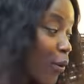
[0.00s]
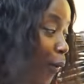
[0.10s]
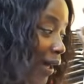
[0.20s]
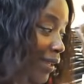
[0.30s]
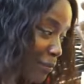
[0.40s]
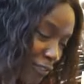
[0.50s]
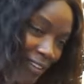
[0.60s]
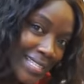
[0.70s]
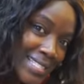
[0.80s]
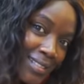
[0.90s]
I keep
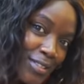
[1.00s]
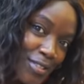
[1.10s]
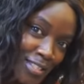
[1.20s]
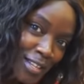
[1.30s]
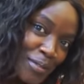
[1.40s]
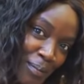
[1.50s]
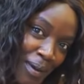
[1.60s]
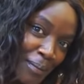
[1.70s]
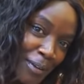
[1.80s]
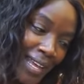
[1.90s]
forgetting to start with
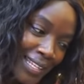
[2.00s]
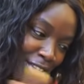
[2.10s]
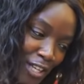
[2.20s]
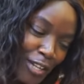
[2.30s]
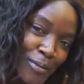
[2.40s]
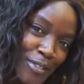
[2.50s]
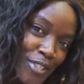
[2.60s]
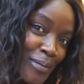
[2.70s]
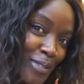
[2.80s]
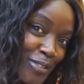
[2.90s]
primer. I literally almost
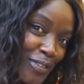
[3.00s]
jumped into